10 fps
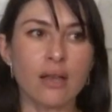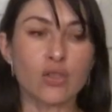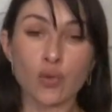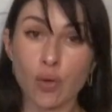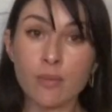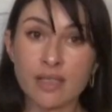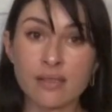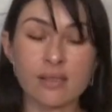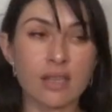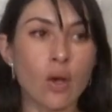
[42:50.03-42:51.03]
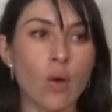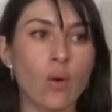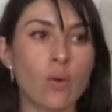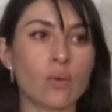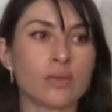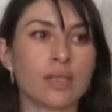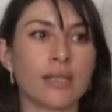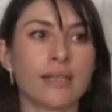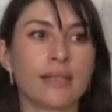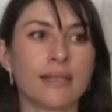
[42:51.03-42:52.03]
traumas, the old
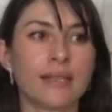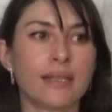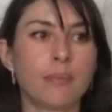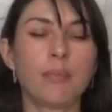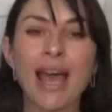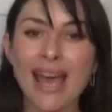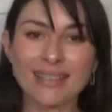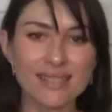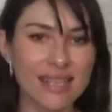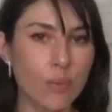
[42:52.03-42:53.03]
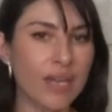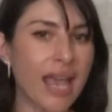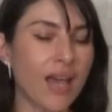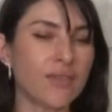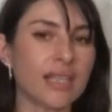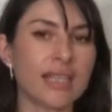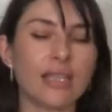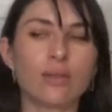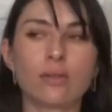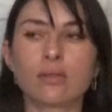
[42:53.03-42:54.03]
patterns that we haven't
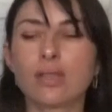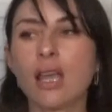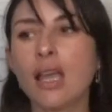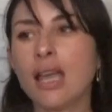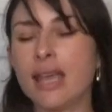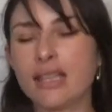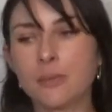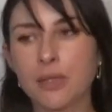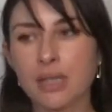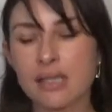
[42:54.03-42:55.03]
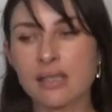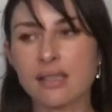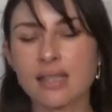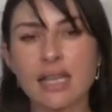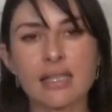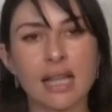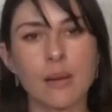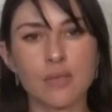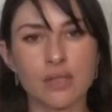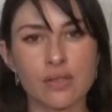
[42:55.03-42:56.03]
healed, experiences tend to
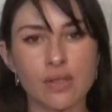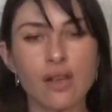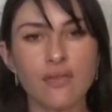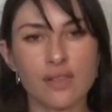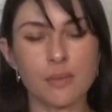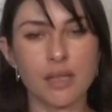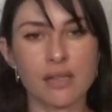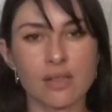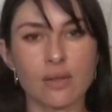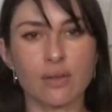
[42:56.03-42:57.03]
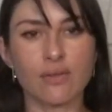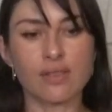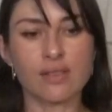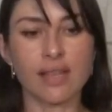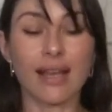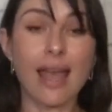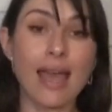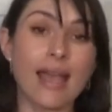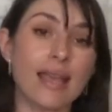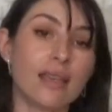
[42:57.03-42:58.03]
come to the surface, because the universe is like,
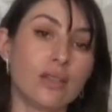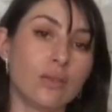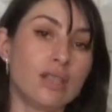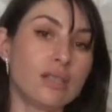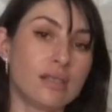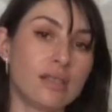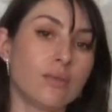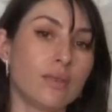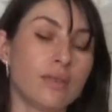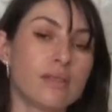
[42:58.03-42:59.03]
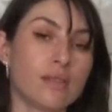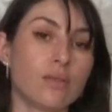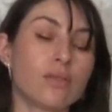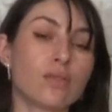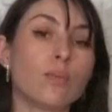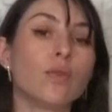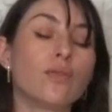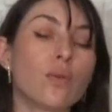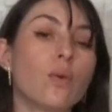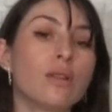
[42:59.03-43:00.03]
hey, you need to deal with this in order to move
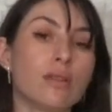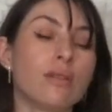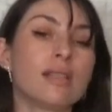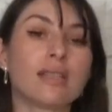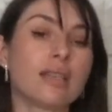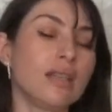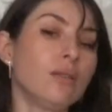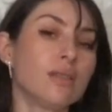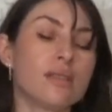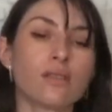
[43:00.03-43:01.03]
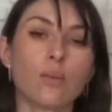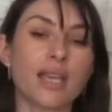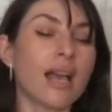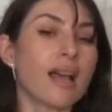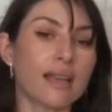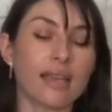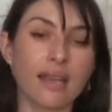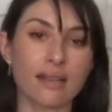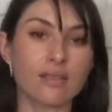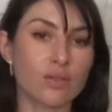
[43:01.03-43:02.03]
forward. You need to heal this, or we can't
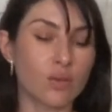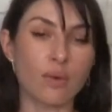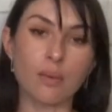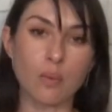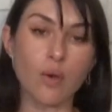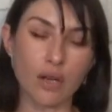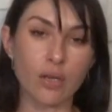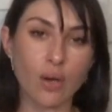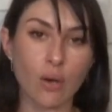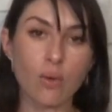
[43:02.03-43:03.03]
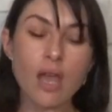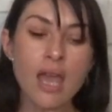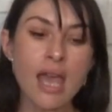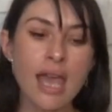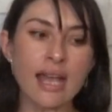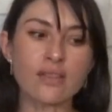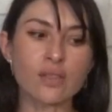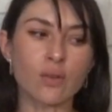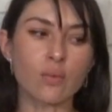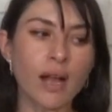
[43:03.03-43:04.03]
get to where we want to go. And
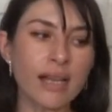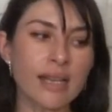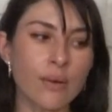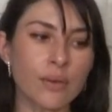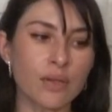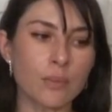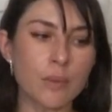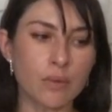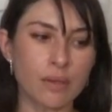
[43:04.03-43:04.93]
so right now, a lot of people